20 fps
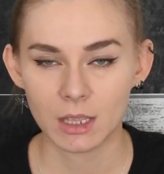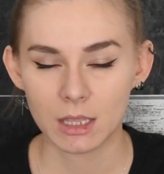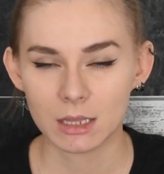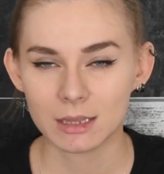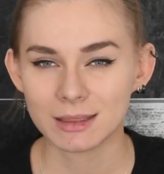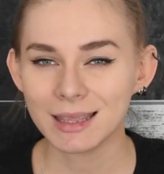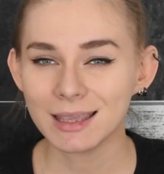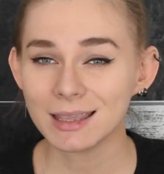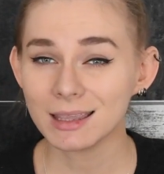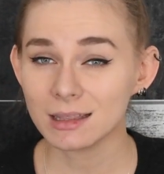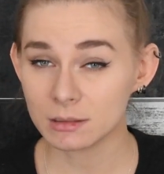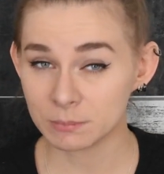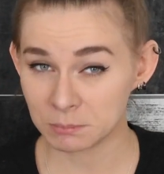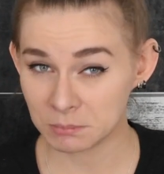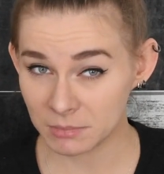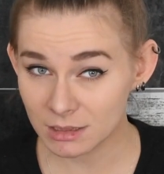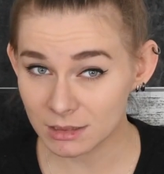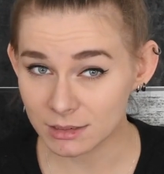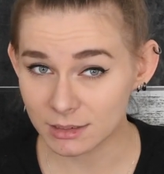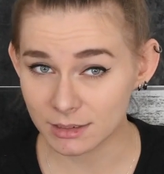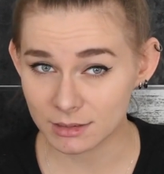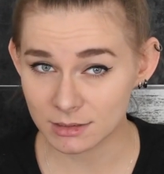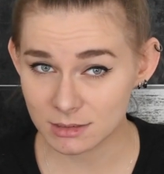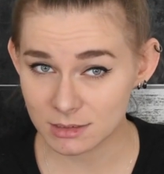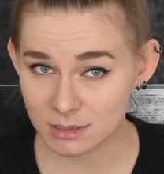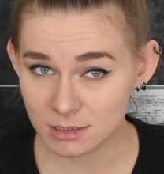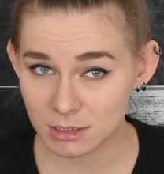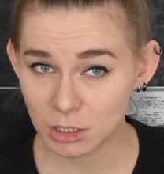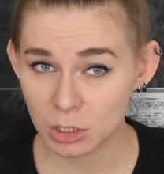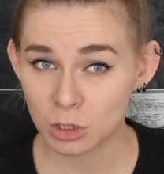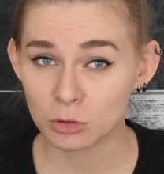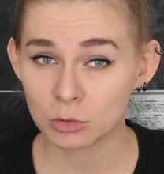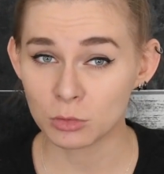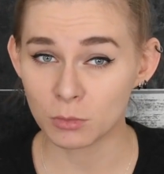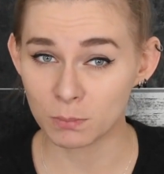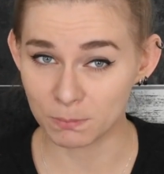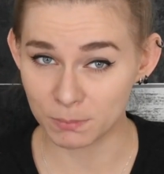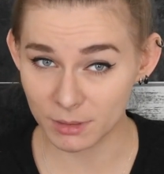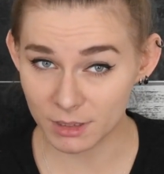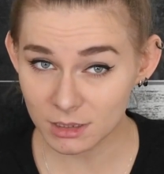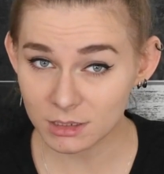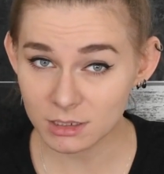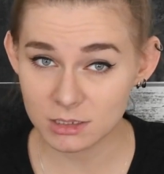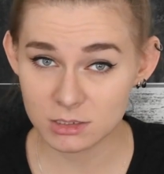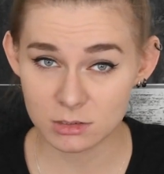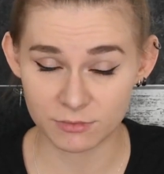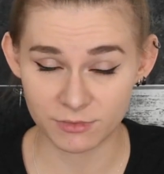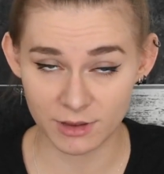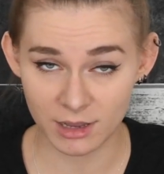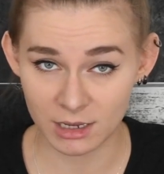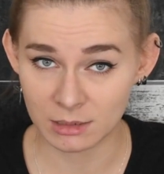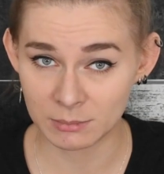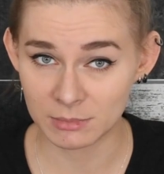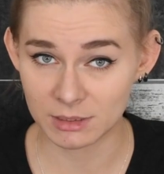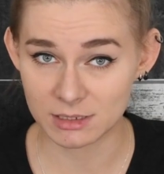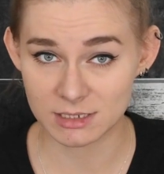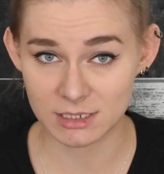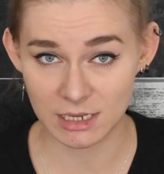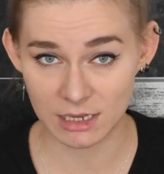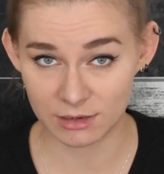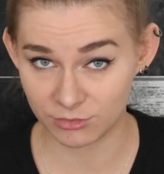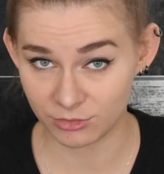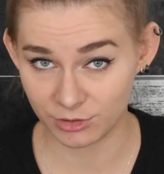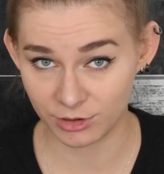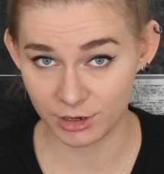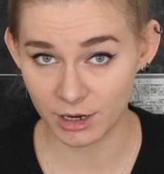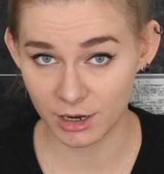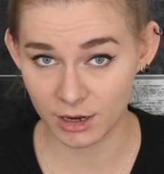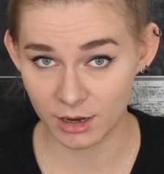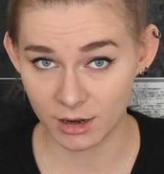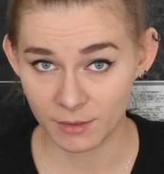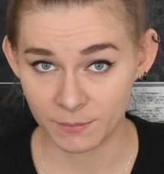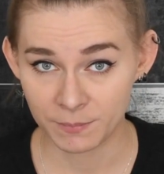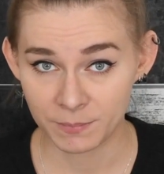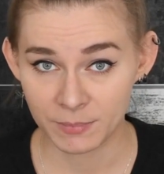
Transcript: They kill millions to billions of animals every year.